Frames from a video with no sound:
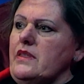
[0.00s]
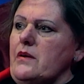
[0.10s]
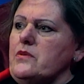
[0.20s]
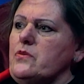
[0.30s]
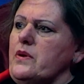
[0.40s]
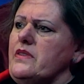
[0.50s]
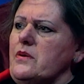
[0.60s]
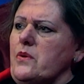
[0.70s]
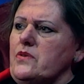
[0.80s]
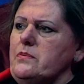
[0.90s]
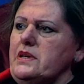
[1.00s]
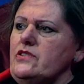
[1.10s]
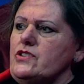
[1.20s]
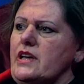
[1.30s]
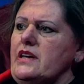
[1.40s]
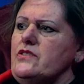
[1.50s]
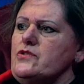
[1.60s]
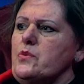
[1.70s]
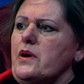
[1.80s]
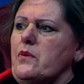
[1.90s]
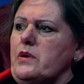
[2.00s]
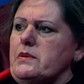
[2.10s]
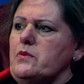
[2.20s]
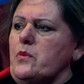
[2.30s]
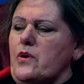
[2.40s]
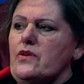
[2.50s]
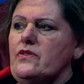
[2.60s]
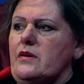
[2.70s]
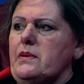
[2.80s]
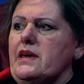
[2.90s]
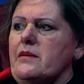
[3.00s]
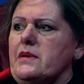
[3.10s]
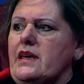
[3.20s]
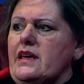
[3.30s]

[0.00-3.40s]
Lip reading: that was when there was a big change, where women were stepping up,